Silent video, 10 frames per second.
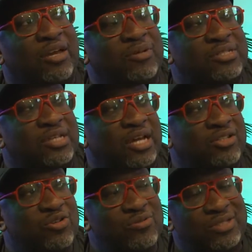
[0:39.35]
It was
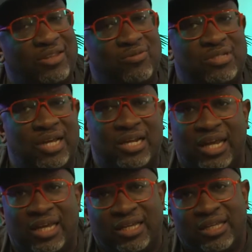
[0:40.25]
Tuesday through
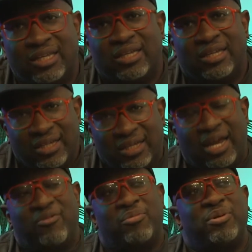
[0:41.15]
Sunday.
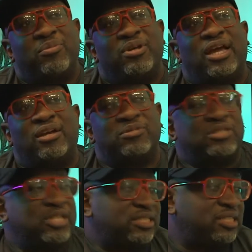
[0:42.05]
I remember it like it
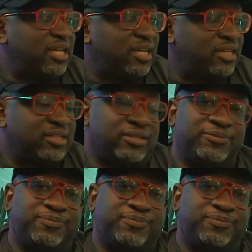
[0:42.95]
was yesterday.